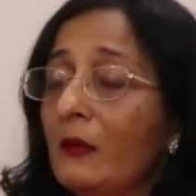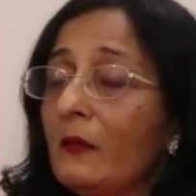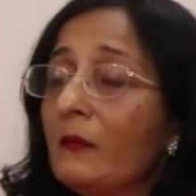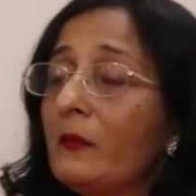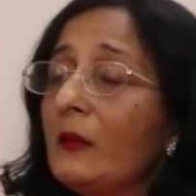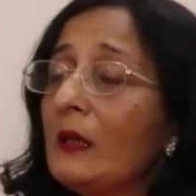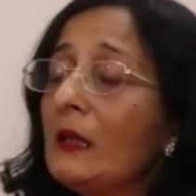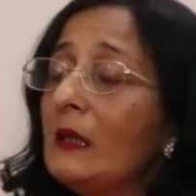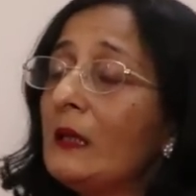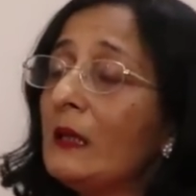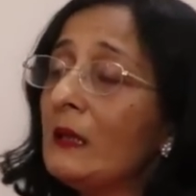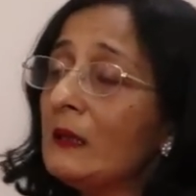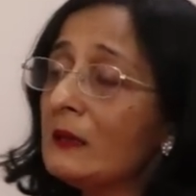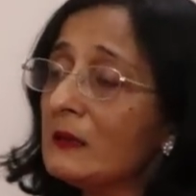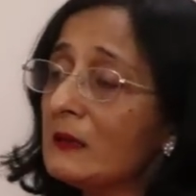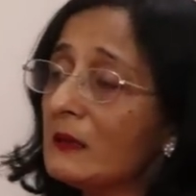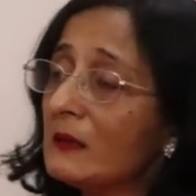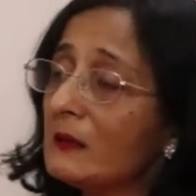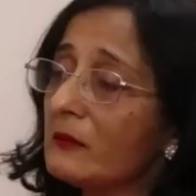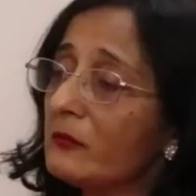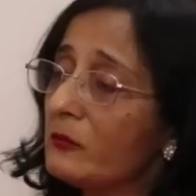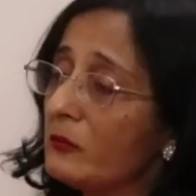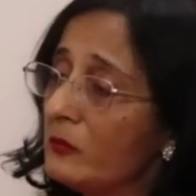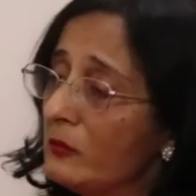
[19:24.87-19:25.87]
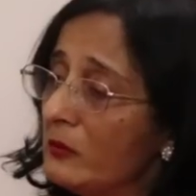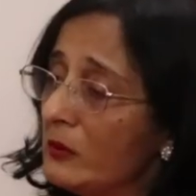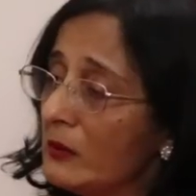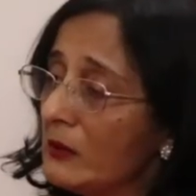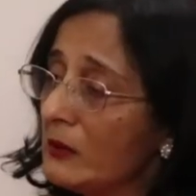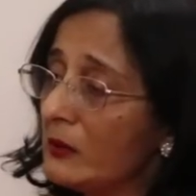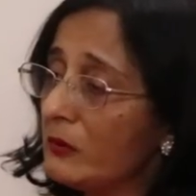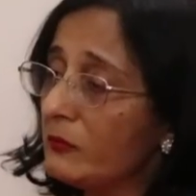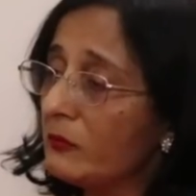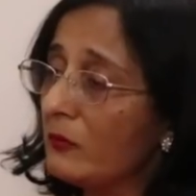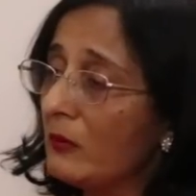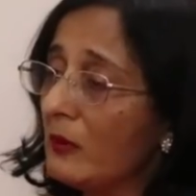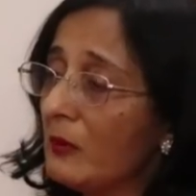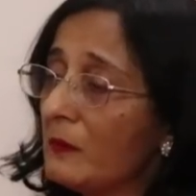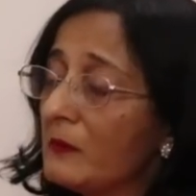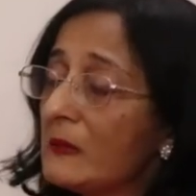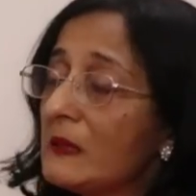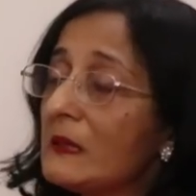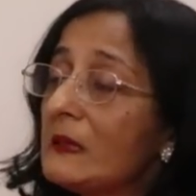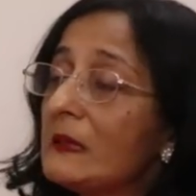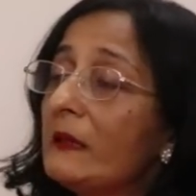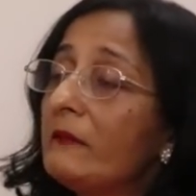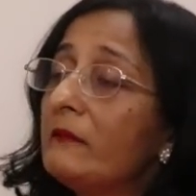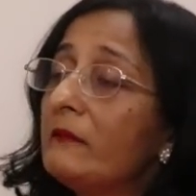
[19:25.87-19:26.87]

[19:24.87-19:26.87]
We get students from